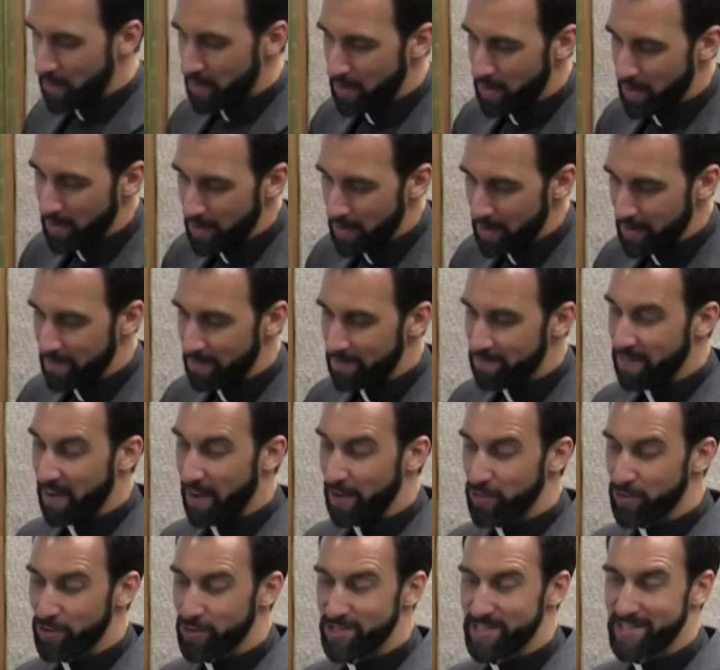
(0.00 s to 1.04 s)
uh,
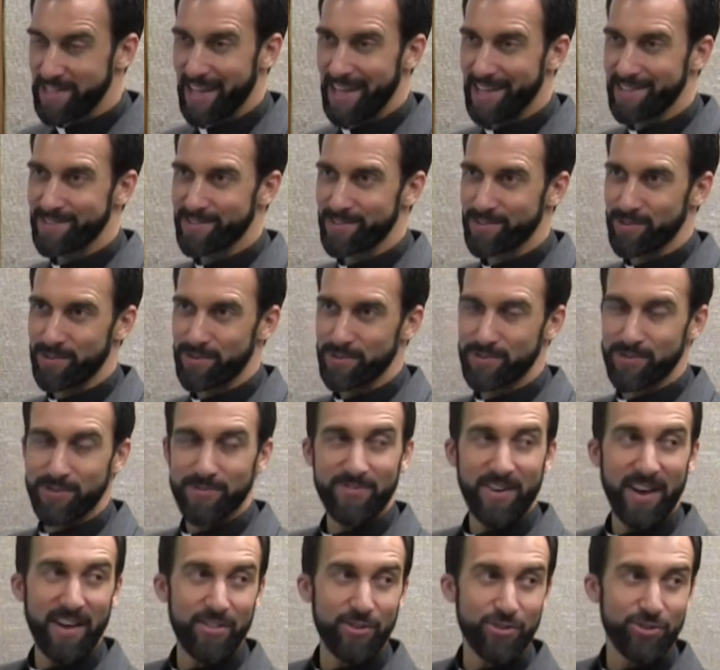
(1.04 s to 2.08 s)
Father Tetzel, so
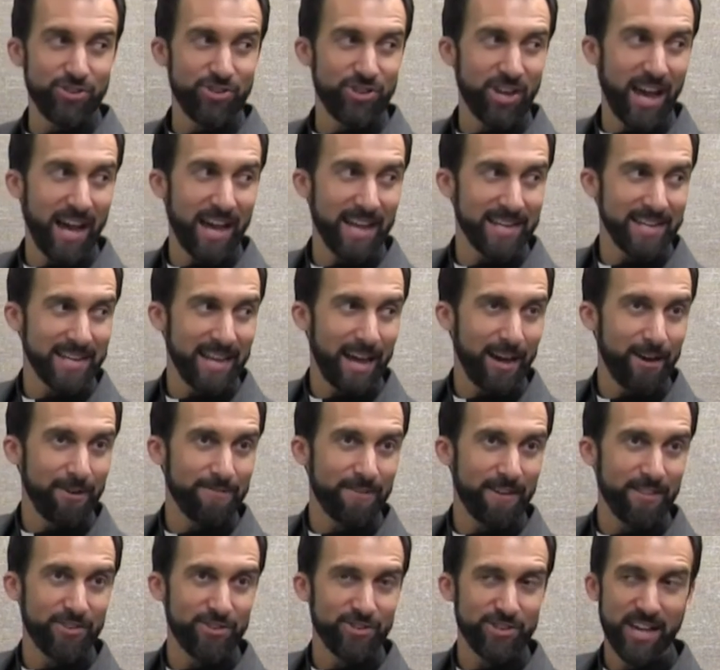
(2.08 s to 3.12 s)
Father John now,
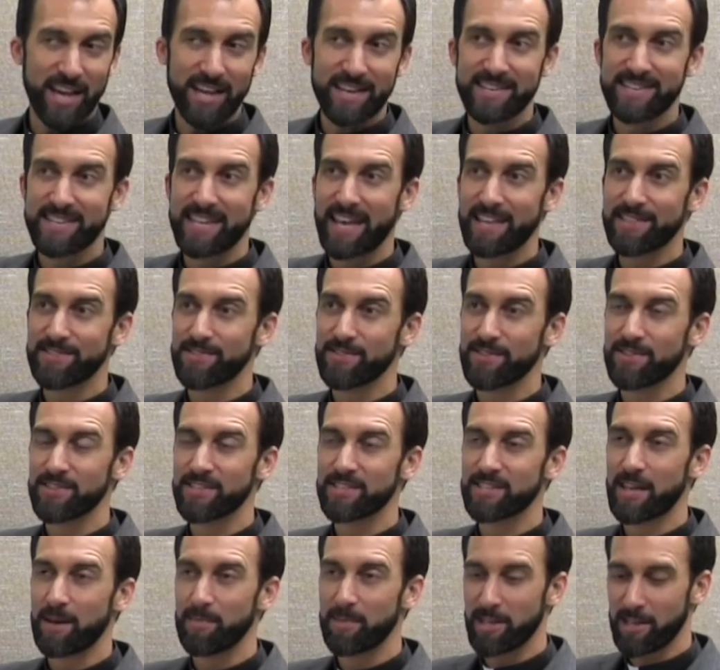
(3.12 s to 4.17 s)
Father John Tetzel
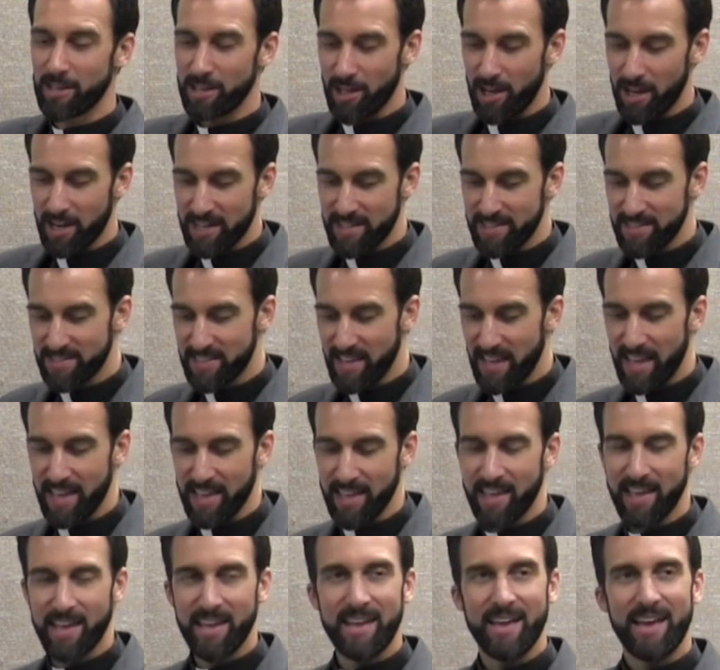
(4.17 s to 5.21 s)
is coming along and
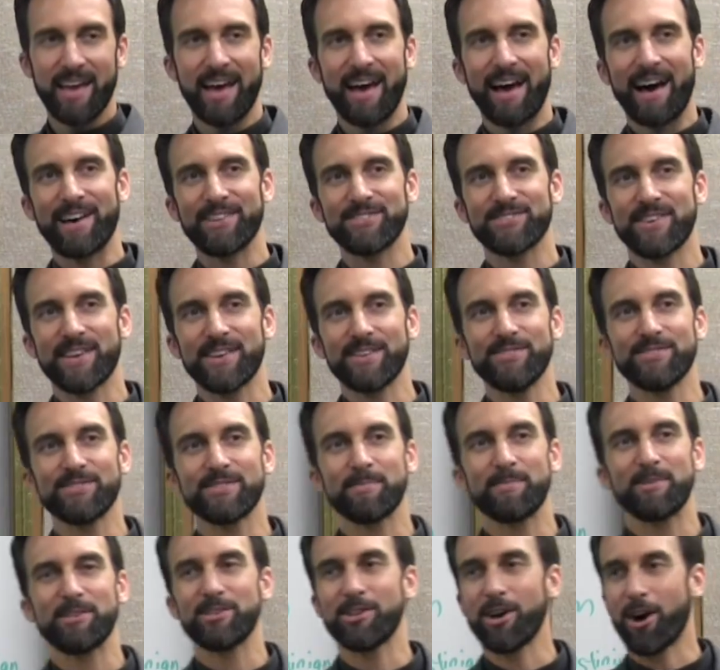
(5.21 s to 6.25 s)
saying, I'll sell you
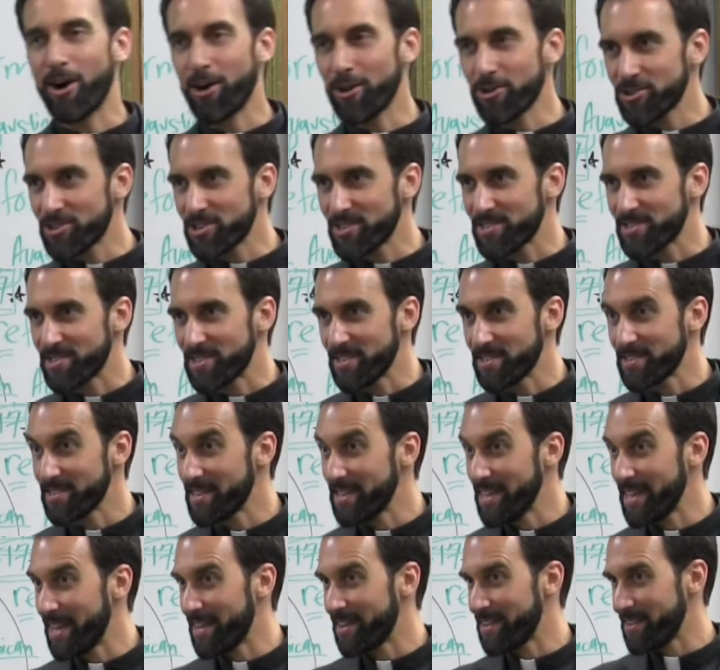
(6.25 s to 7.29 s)
some indulgences. And
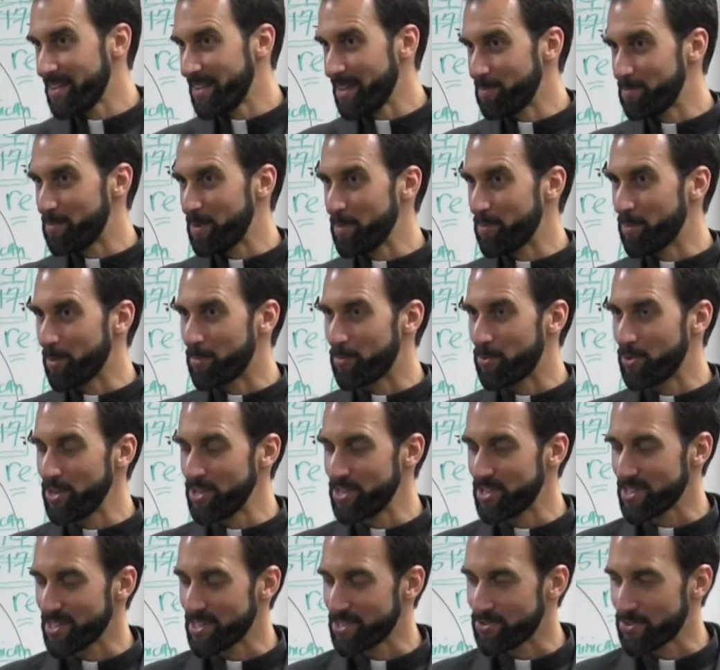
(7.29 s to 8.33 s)
he had, he had people
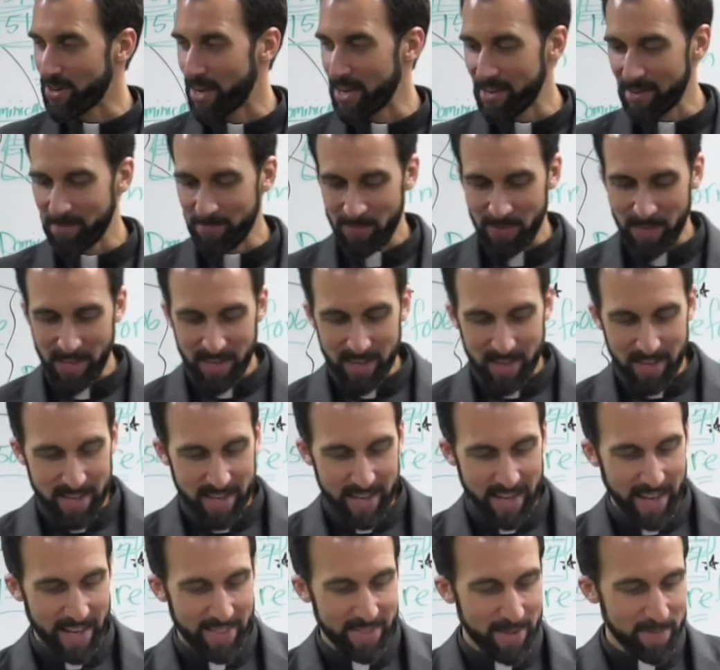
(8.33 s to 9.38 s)
preaching this, right? He
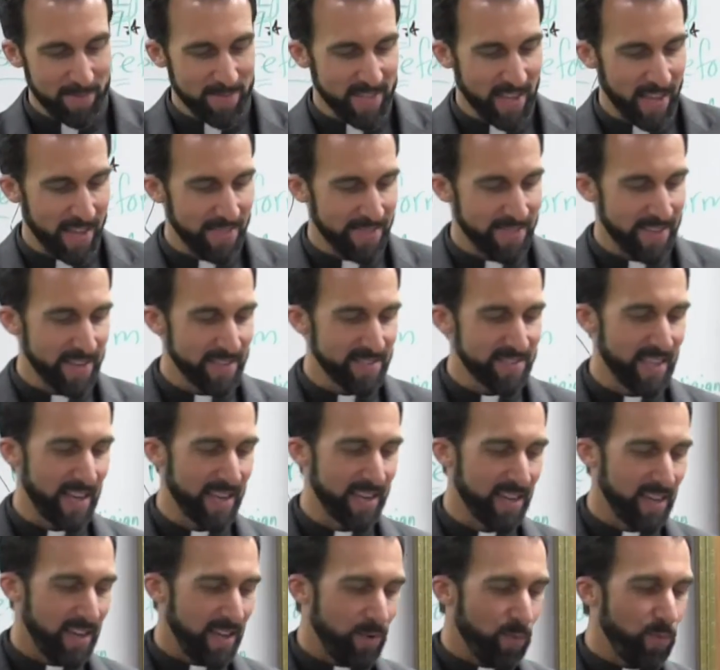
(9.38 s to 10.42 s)
had them saying things
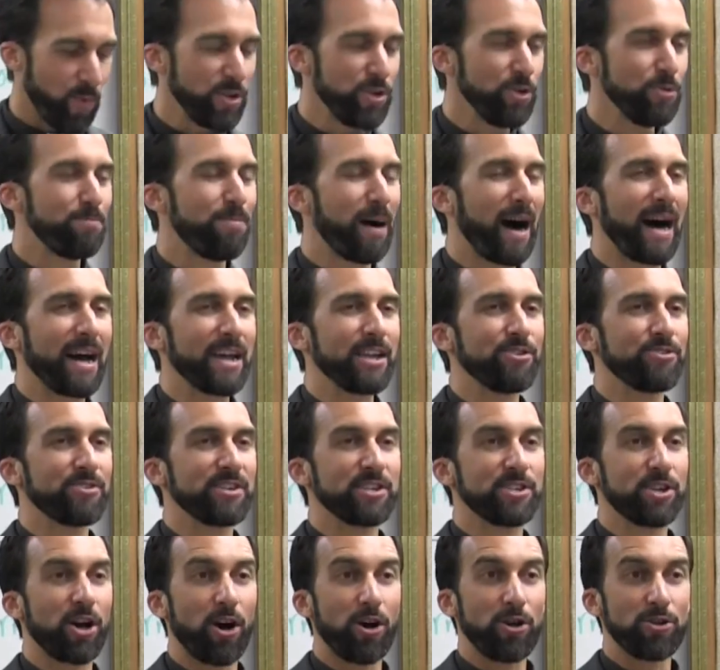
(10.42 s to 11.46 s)
like, when you buy your
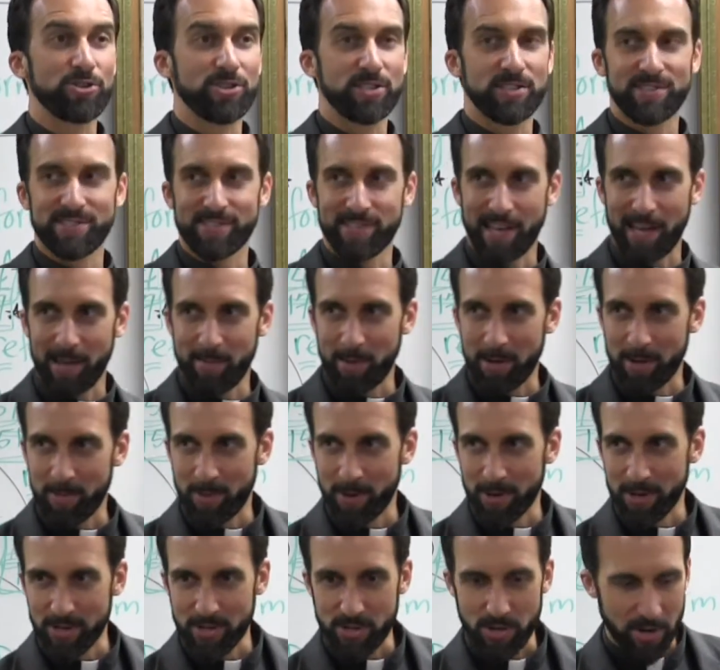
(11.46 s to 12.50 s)
indulgence time out of
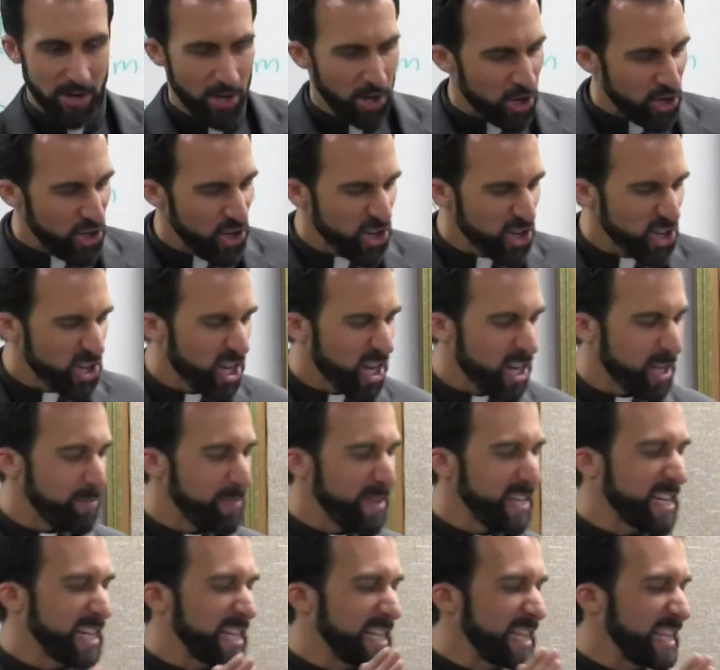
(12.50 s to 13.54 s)
purgatory, you're going to
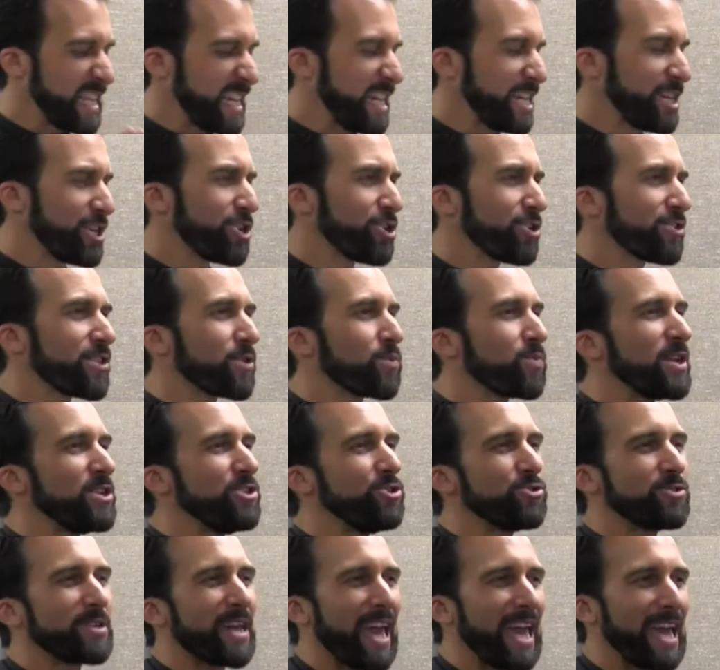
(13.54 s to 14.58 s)
be cleaner than when
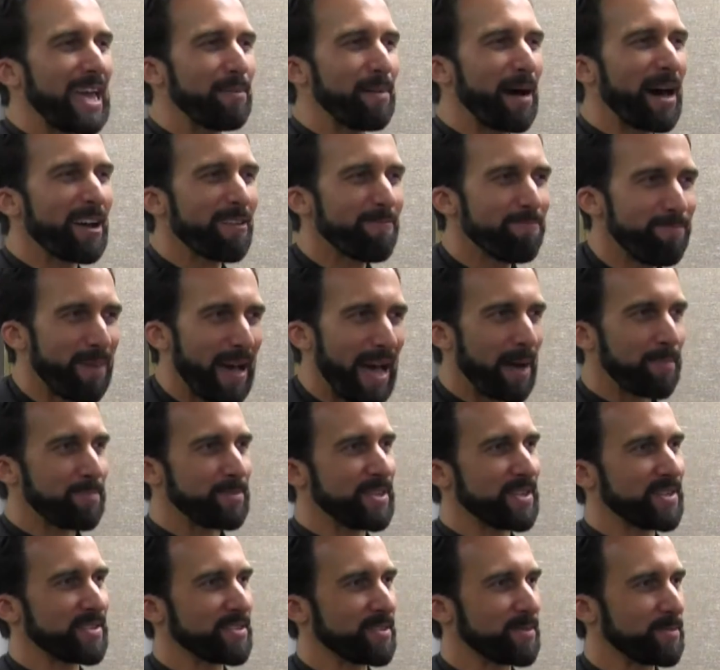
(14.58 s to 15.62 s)
you came out of
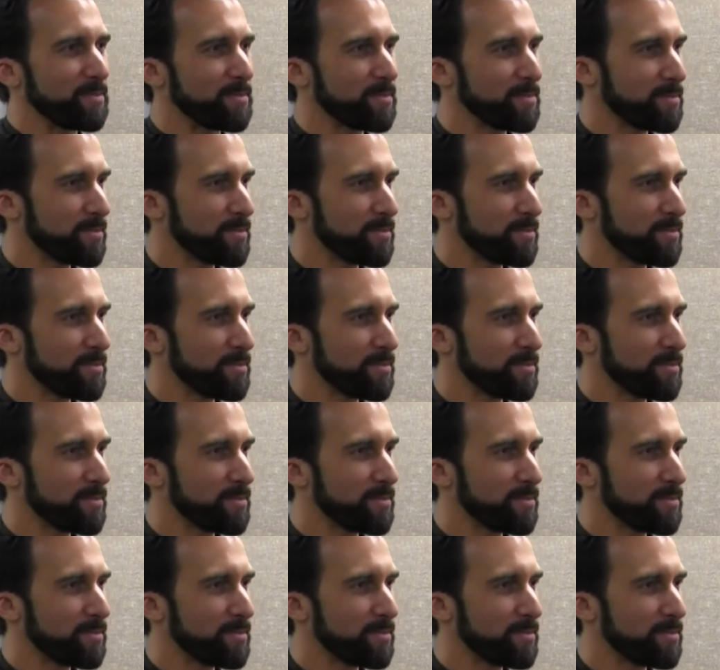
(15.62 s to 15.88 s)
baptism.